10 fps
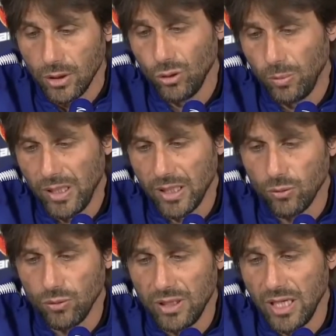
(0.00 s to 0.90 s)
play a
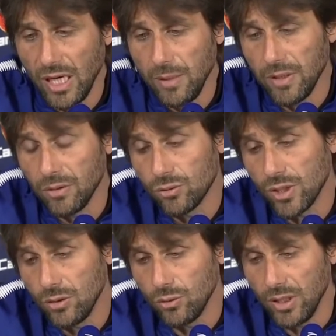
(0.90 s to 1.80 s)
good game and to
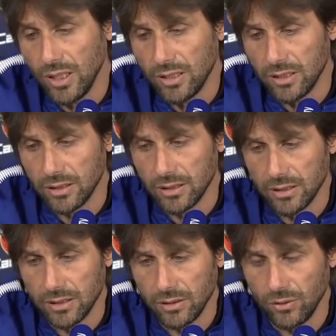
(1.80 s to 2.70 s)
try to get
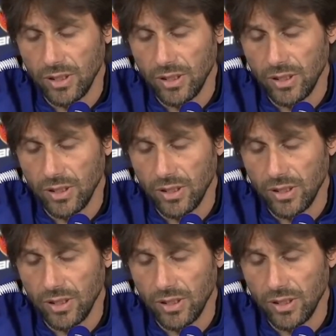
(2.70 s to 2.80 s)
3